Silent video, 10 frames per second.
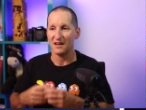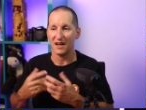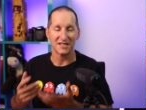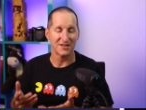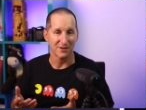
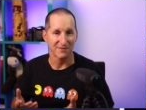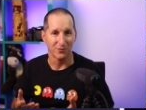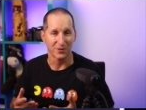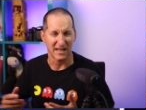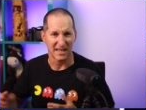I inserted
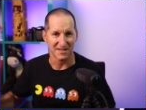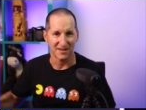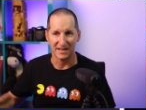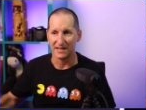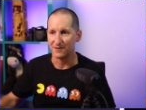
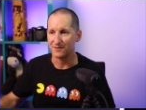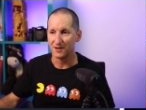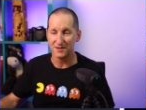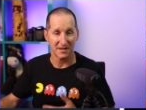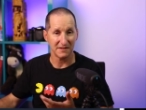4,900
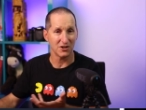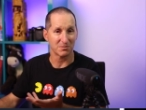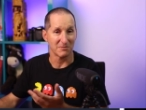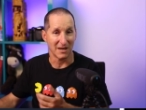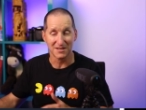rows, and the
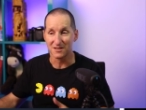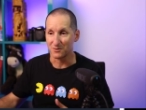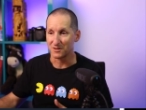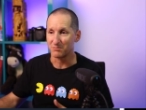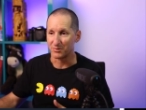optimizer's
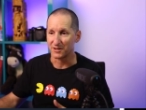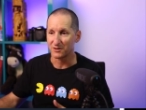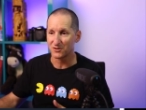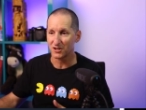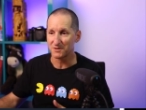doing a pretty
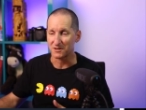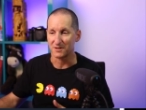good job still.